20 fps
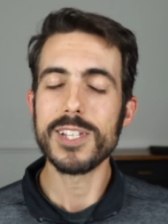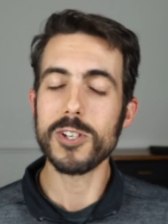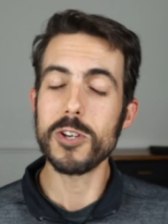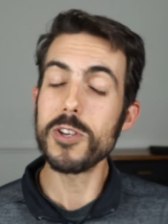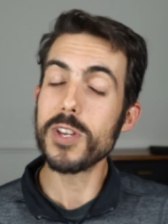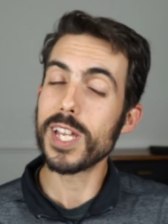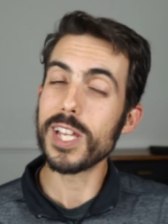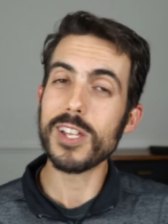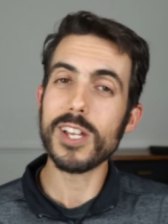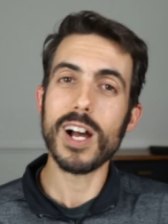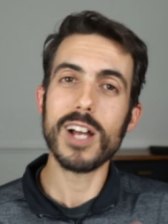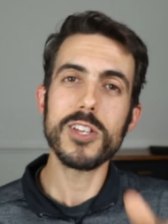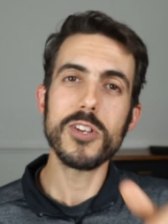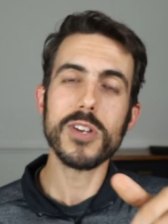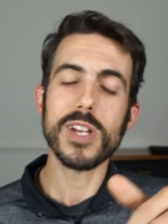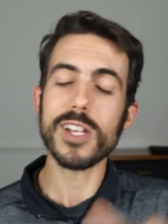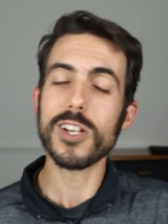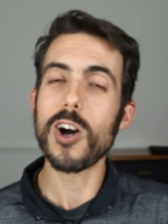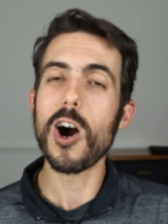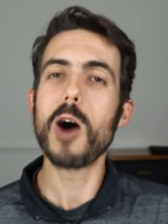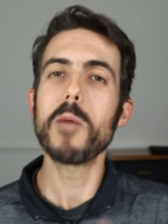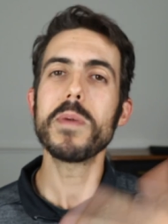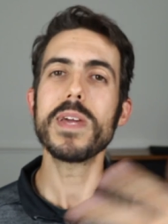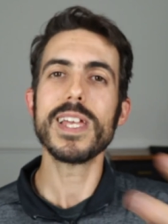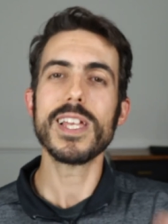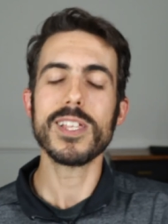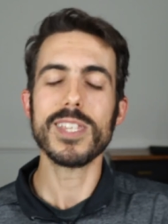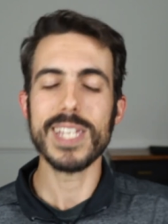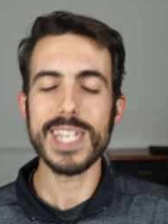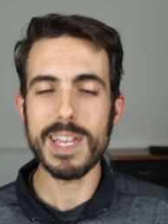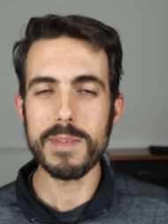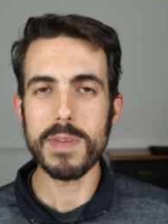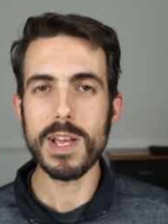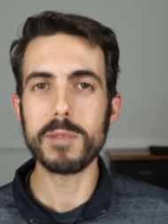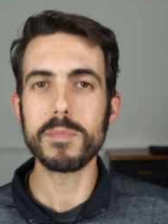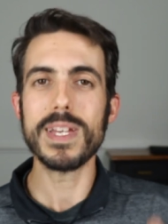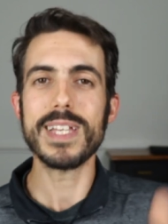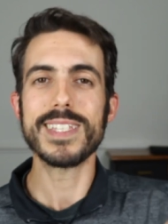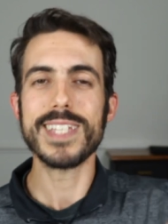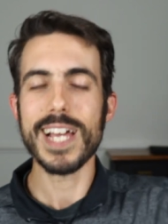So you can call me,
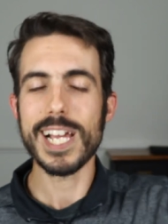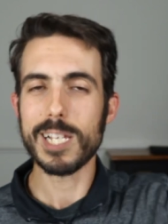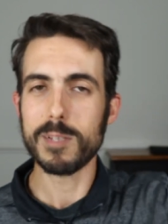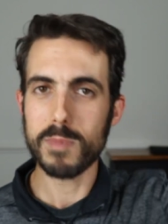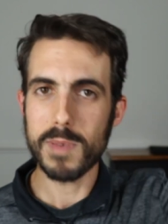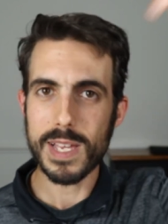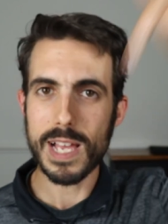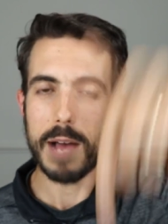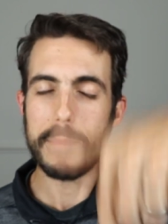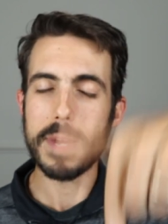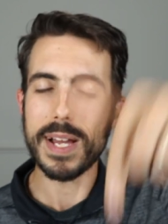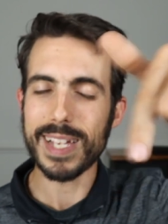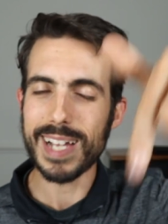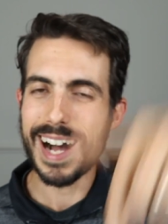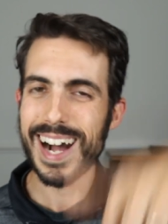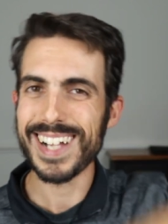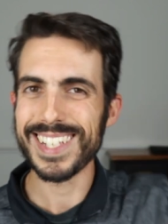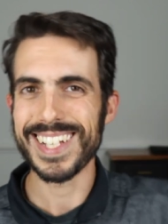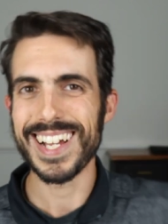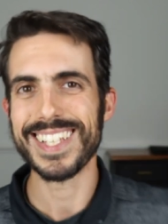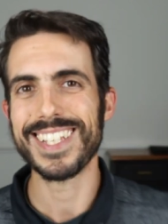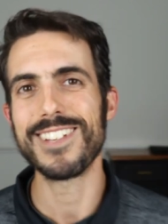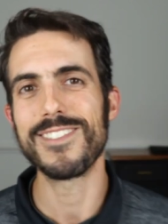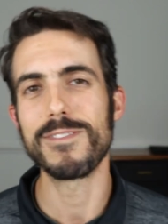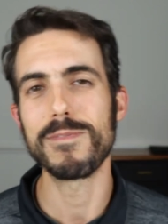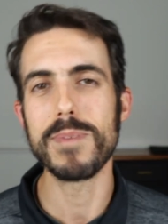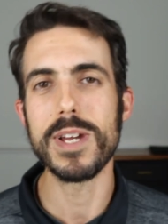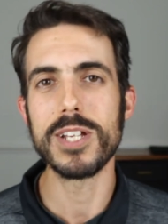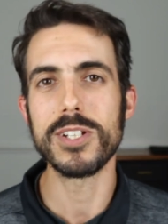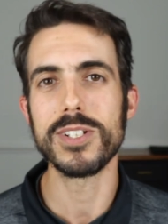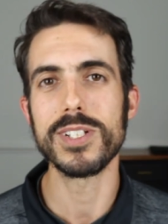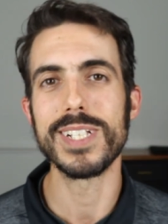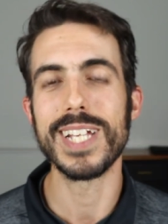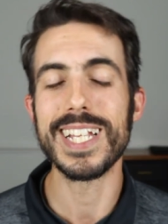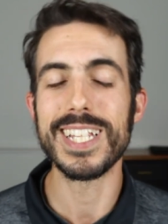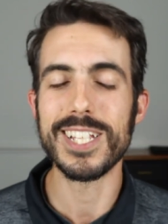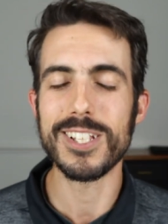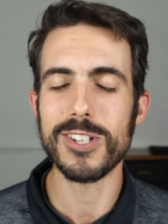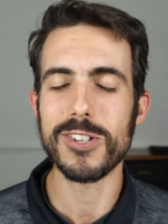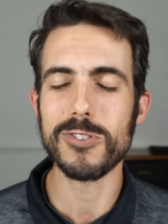email me, text me. I have my contact information
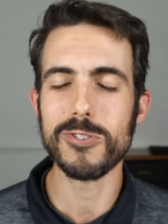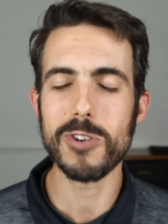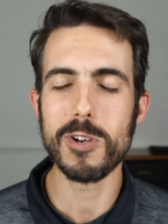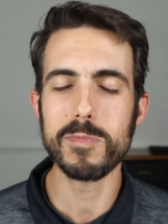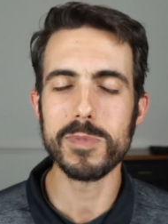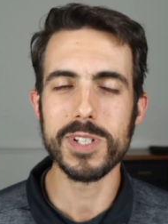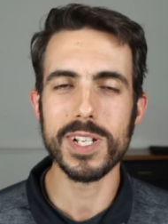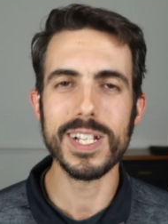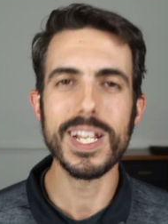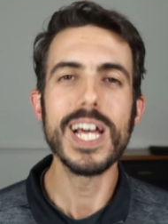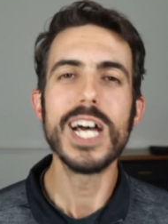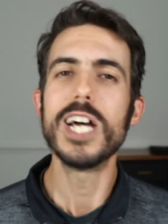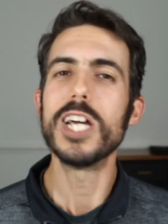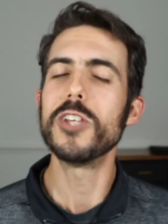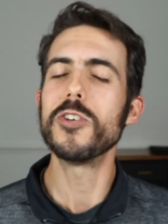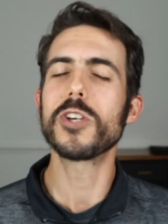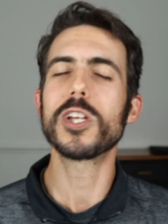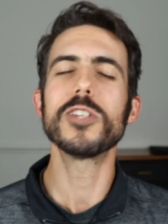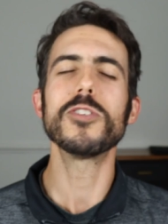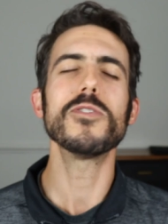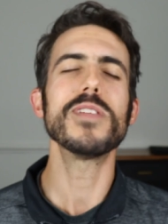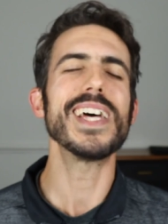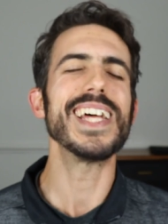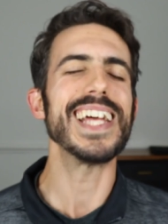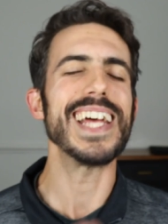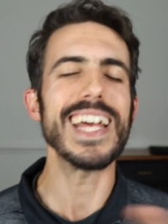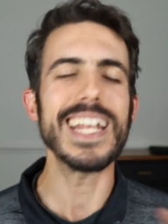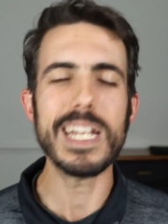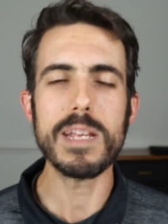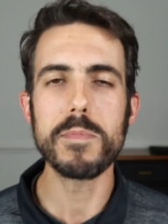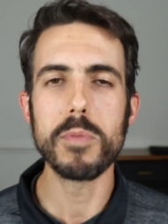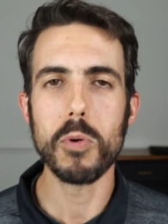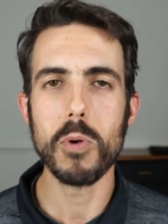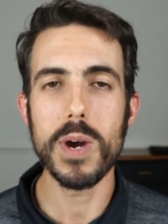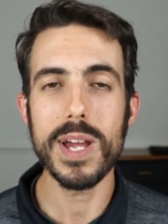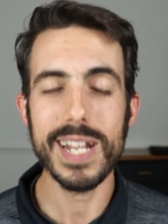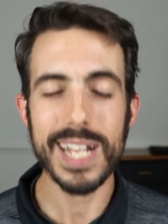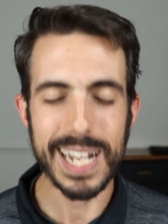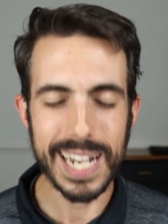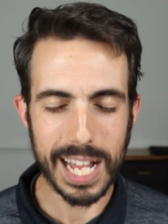in the description. You can do that at any
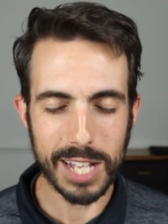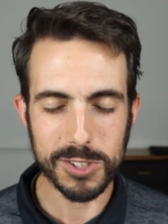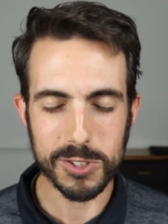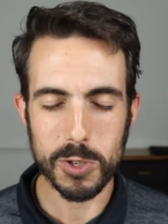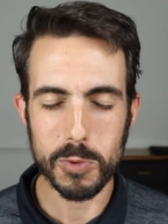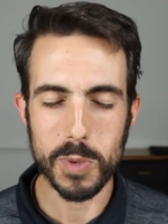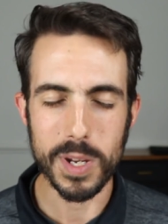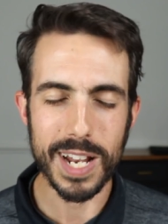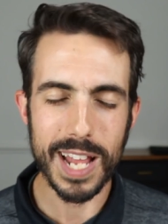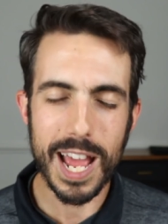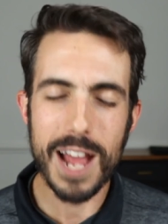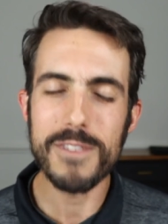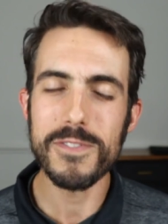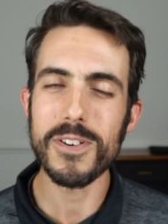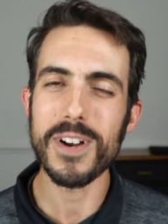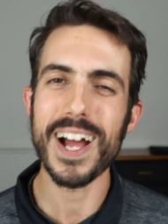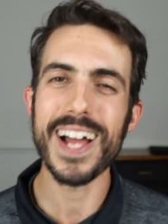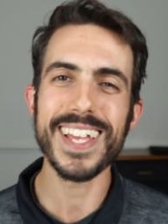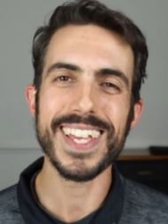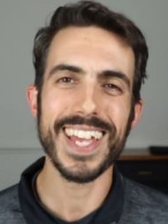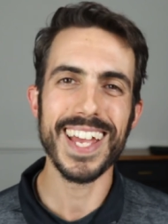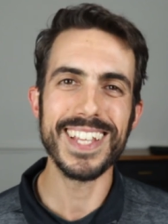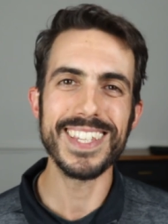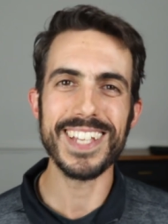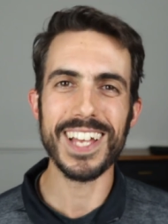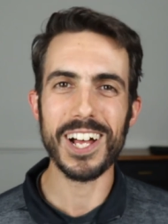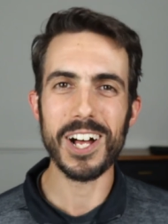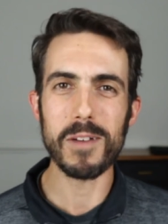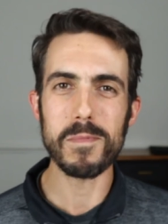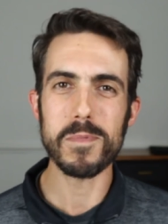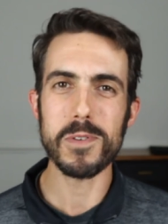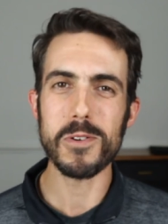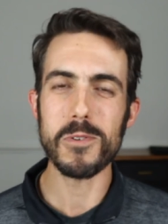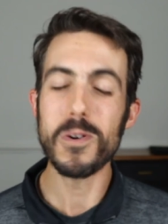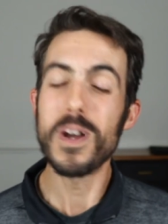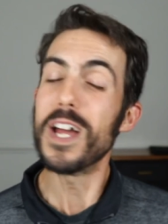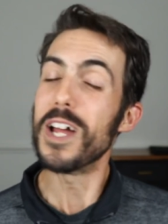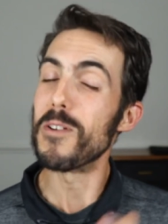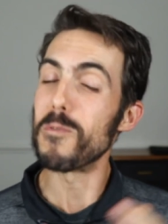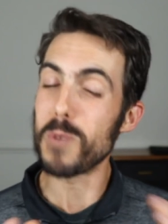point, and I'll do whatever I can to help
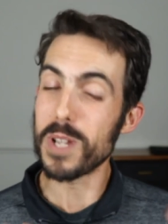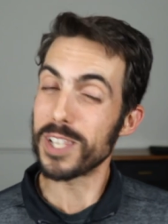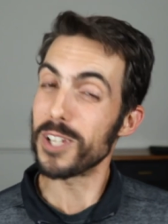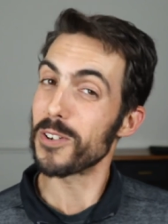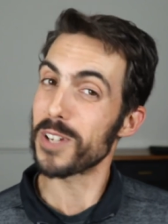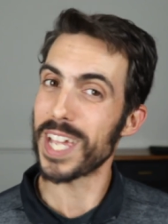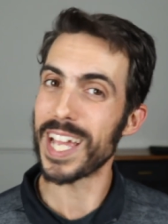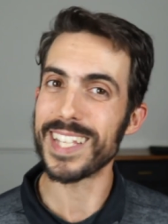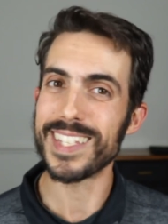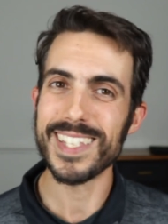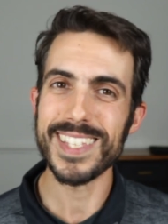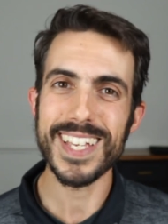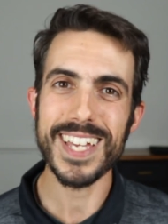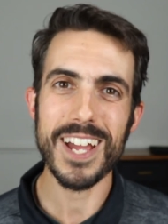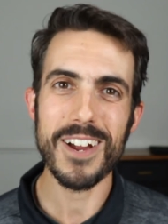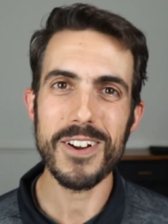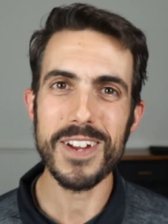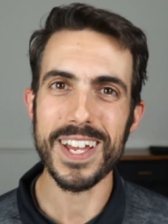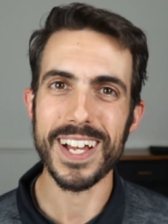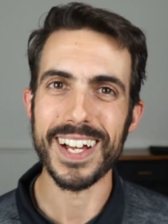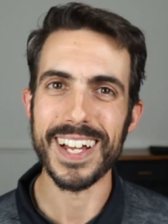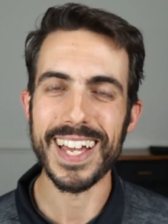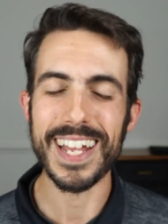you relocate to the area.